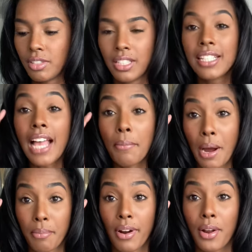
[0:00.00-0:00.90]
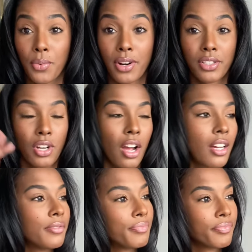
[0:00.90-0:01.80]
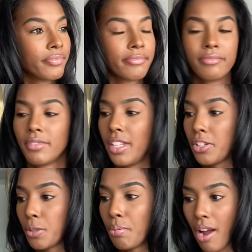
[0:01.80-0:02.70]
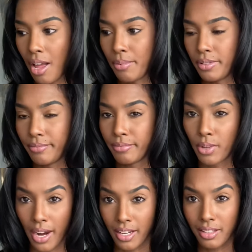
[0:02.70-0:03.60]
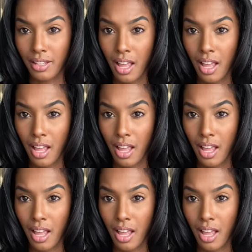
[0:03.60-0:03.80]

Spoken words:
This is how my brain works, y'all. There's a problem, right?